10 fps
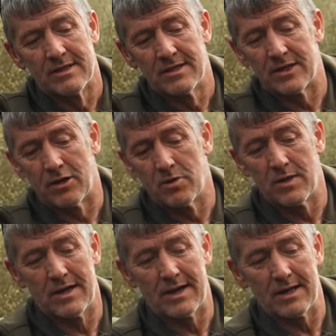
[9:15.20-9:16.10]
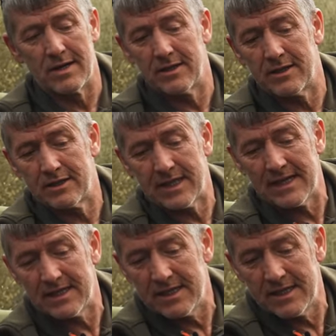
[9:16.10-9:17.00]
So
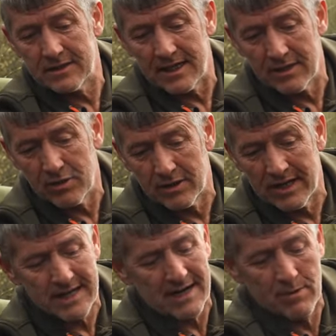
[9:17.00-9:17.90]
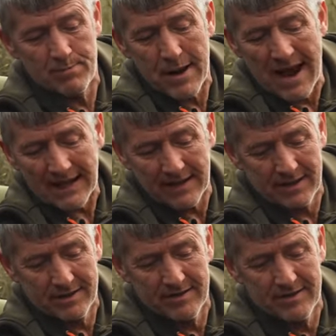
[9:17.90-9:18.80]
take the hook link out the back
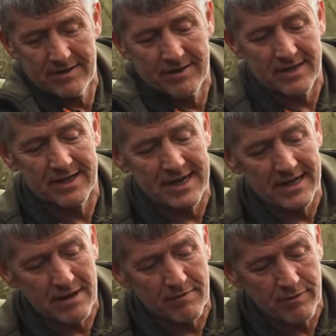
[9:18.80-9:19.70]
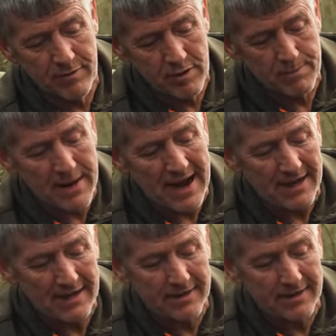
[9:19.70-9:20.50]
and then come through the back